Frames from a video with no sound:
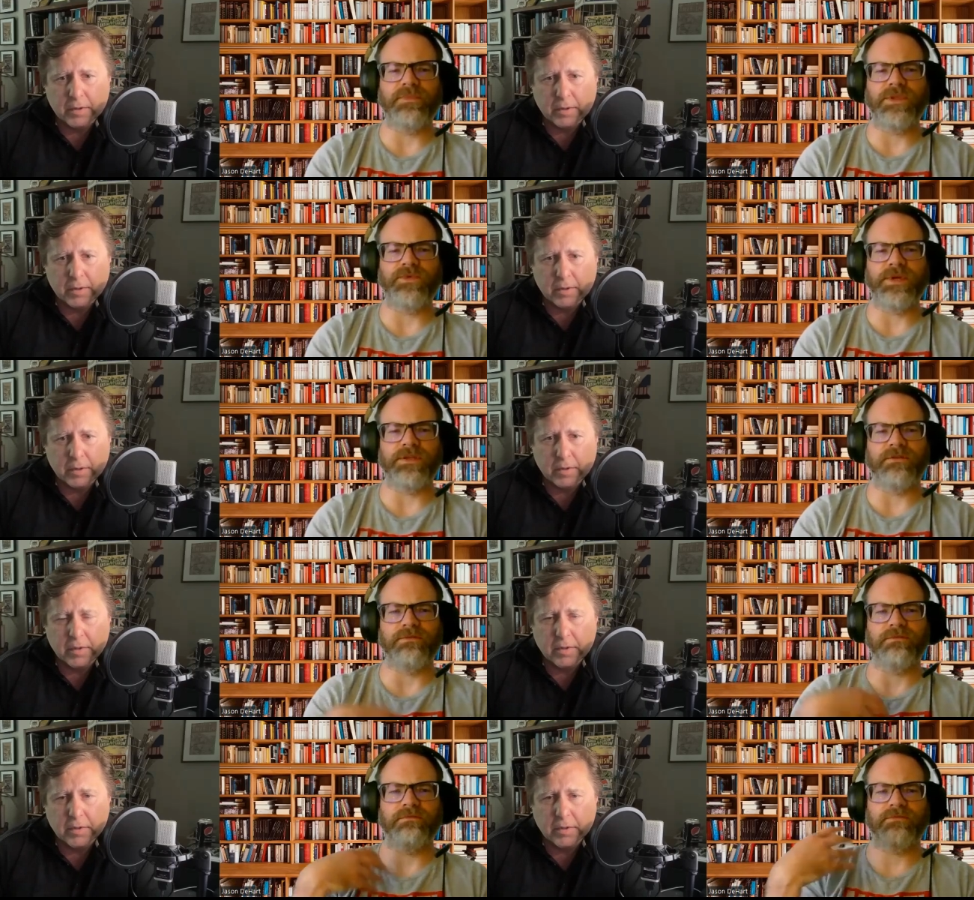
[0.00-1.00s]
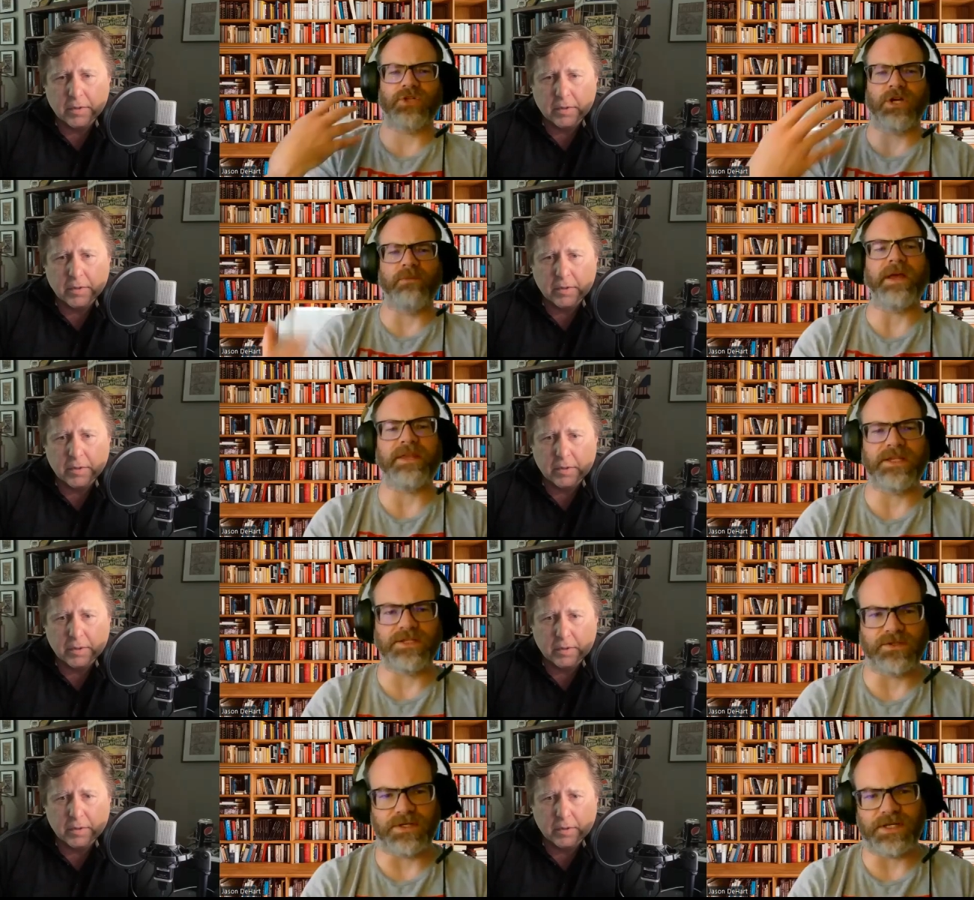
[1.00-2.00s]
Speaker 1: the way you share about
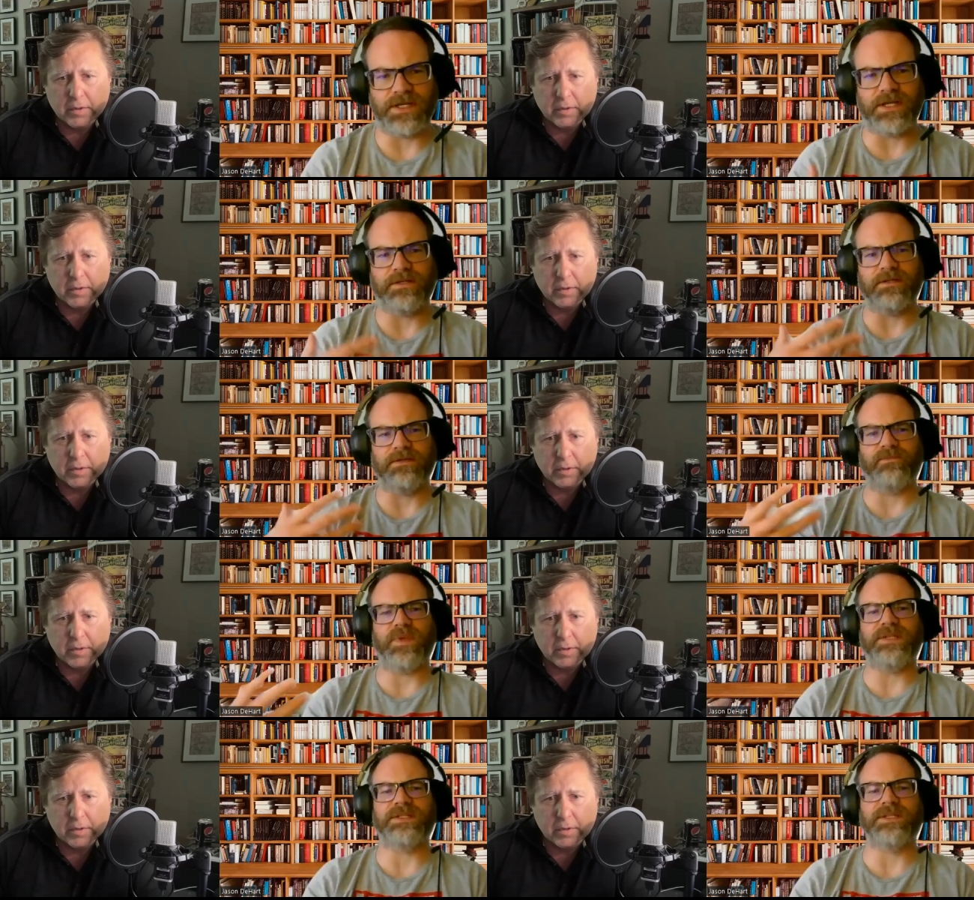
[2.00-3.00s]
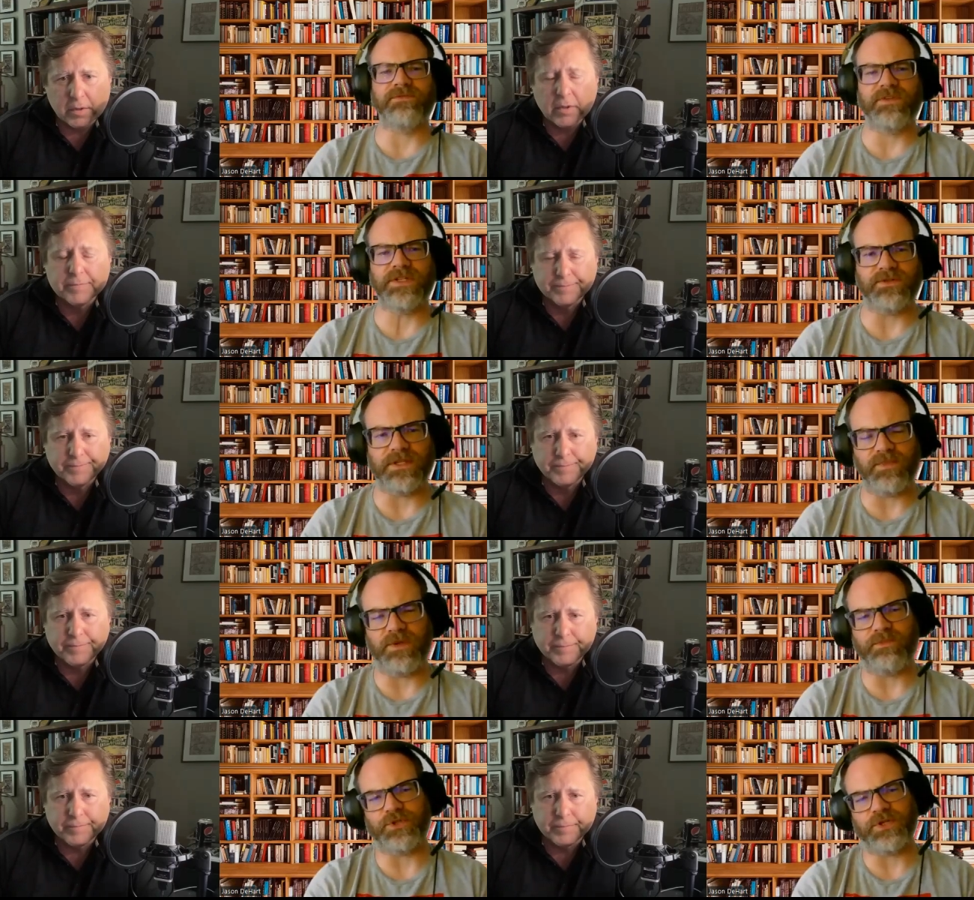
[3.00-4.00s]
history and pieces of history that
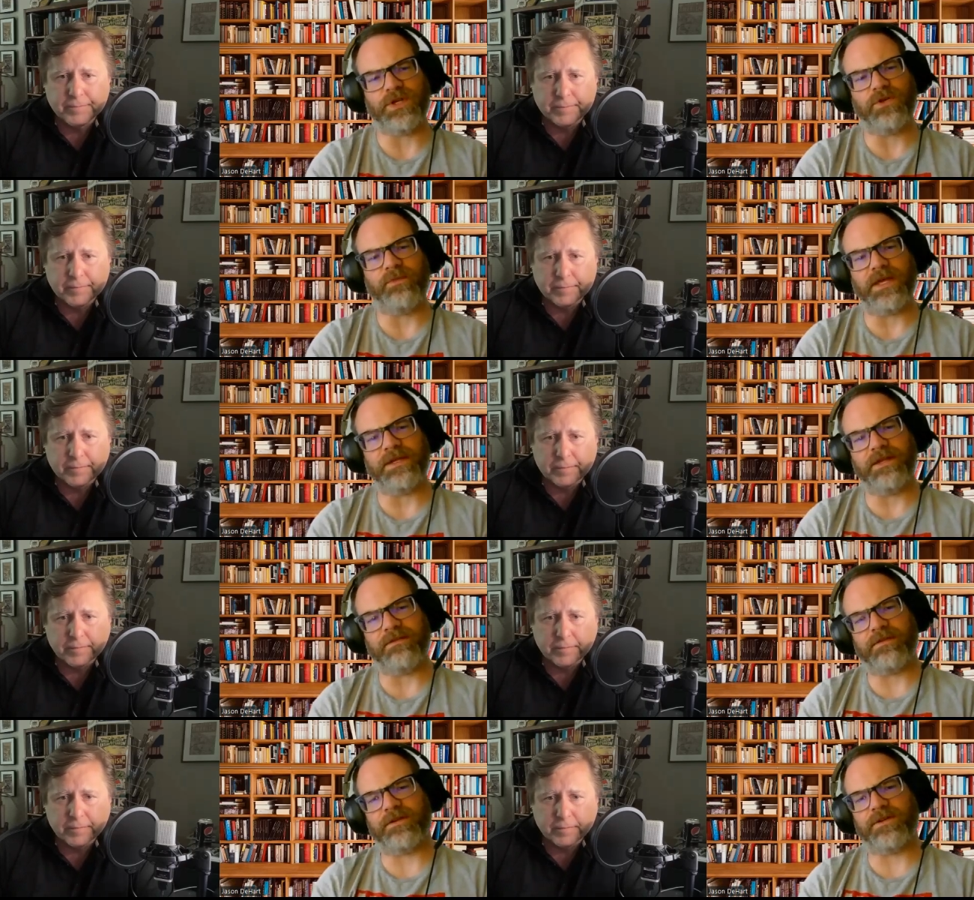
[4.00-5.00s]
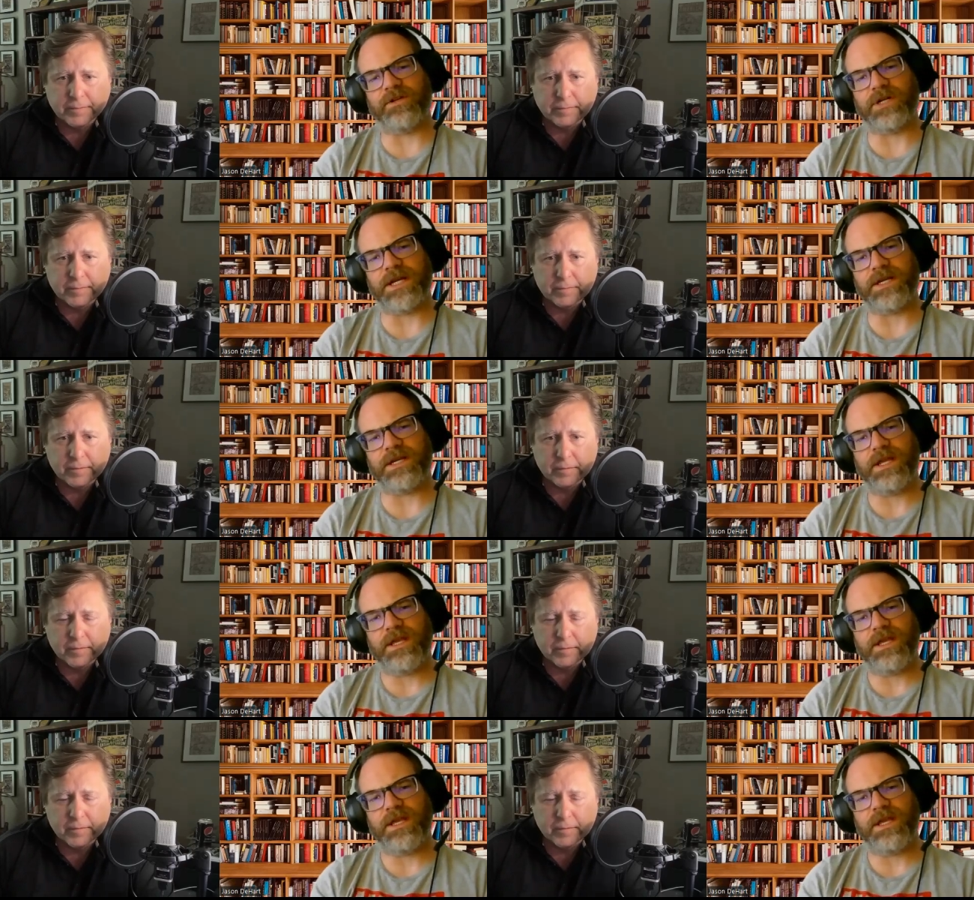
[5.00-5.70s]
people should know about and i think they're great